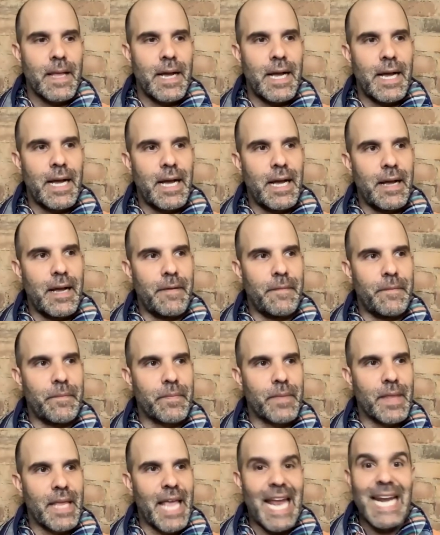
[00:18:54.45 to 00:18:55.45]
uh,
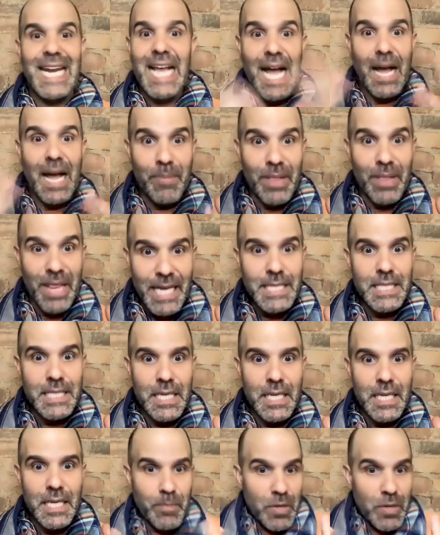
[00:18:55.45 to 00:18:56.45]
and
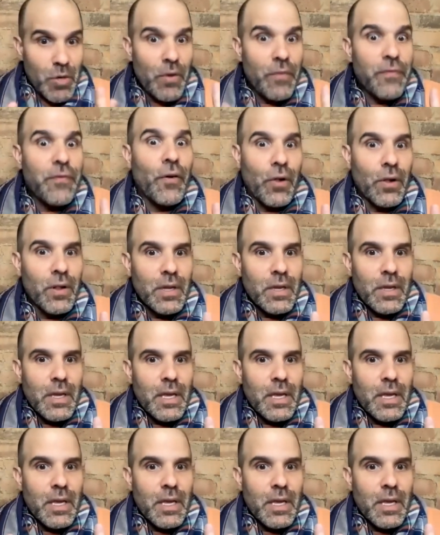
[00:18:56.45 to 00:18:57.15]
complexity beautiful